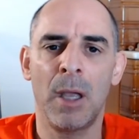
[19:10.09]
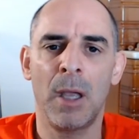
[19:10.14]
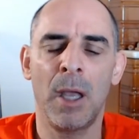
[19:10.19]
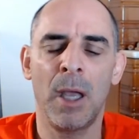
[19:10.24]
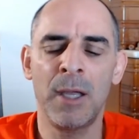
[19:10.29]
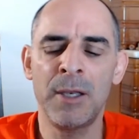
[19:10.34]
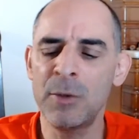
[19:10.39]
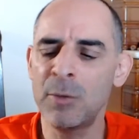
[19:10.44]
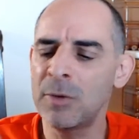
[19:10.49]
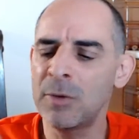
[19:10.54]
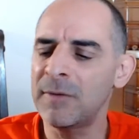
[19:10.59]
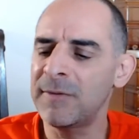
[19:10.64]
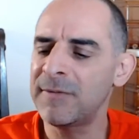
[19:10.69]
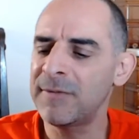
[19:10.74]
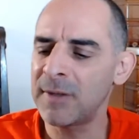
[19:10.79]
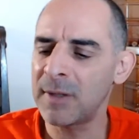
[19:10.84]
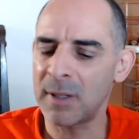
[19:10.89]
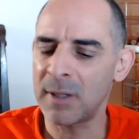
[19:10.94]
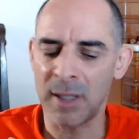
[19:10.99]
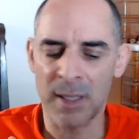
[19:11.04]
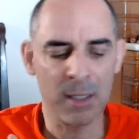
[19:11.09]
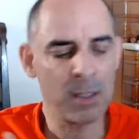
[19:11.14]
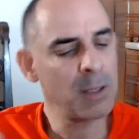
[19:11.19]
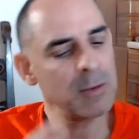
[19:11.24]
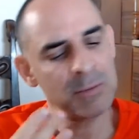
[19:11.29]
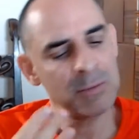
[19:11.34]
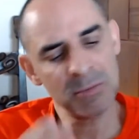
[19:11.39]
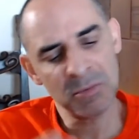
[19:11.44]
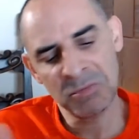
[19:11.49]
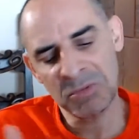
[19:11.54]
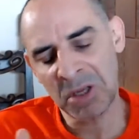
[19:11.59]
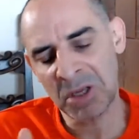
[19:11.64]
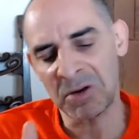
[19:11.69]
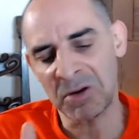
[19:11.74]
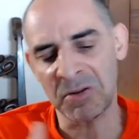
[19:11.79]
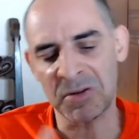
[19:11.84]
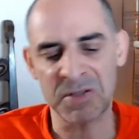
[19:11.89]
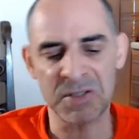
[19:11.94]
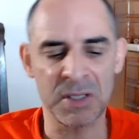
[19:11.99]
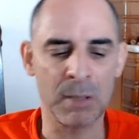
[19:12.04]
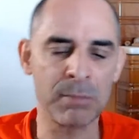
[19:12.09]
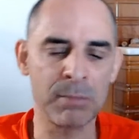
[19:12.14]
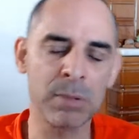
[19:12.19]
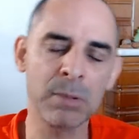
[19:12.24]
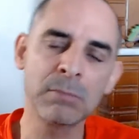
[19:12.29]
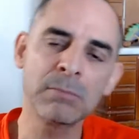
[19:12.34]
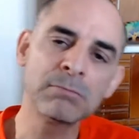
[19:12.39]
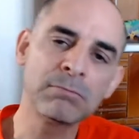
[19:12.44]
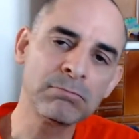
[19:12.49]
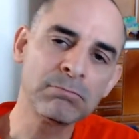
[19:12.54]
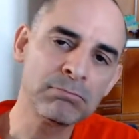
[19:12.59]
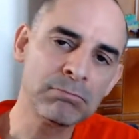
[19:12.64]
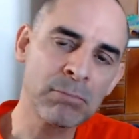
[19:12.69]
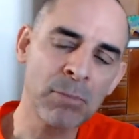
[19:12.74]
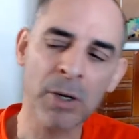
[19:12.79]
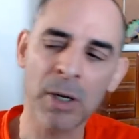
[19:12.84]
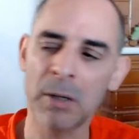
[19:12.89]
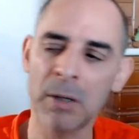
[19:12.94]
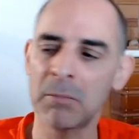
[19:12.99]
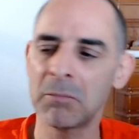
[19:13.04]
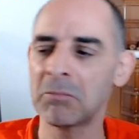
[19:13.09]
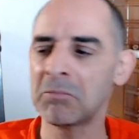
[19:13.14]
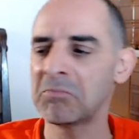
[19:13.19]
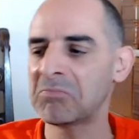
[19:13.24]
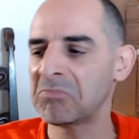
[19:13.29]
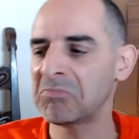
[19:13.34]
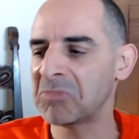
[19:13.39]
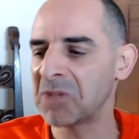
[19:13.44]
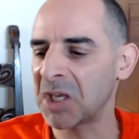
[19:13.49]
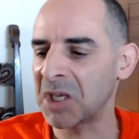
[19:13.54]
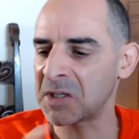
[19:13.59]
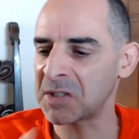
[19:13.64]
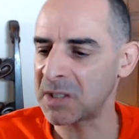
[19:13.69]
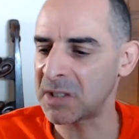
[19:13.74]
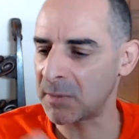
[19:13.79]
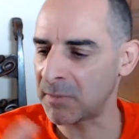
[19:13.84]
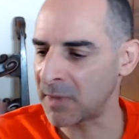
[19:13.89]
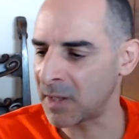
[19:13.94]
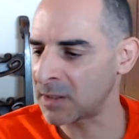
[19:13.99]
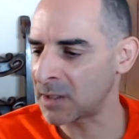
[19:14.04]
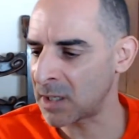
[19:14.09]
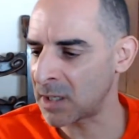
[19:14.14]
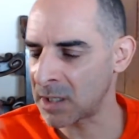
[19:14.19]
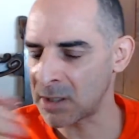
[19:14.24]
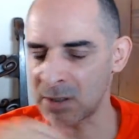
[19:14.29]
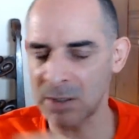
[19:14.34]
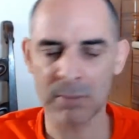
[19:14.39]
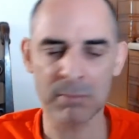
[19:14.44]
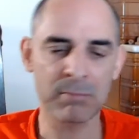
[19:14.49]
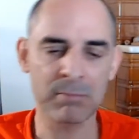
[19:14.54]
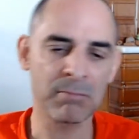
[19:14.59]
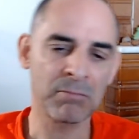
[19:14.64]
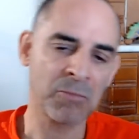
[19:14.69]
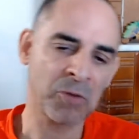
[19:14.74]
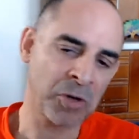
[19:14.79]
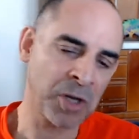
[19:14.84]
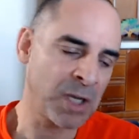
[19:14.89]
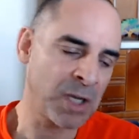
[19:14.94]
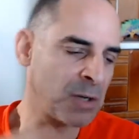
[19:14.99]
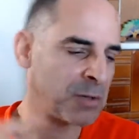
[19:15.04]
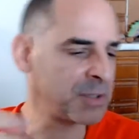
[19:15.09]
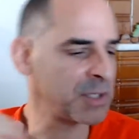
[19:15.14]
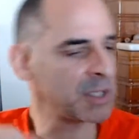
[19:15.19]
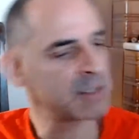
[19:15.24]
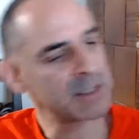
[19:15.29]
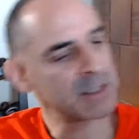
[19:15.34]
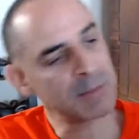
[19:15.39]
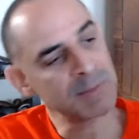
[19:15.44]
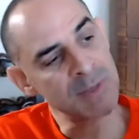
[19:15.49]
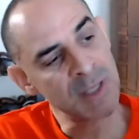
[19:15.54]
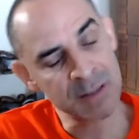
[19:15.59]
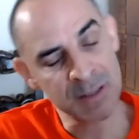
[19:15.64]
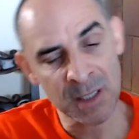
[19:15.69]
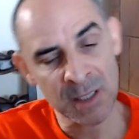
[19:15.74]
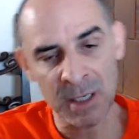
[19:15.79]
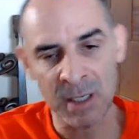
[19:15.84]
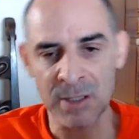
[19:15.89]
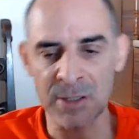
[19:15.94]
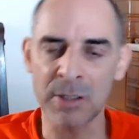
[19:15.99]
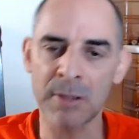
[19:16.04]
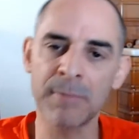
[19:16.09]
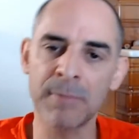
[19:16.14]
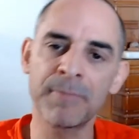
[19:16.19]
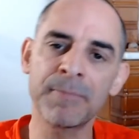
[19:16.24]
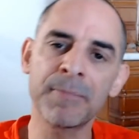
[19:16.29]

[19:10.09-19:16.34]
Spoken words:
And you will feel like, oh, take another step. Okay, take a step that direction. Okay, now take a step that direction.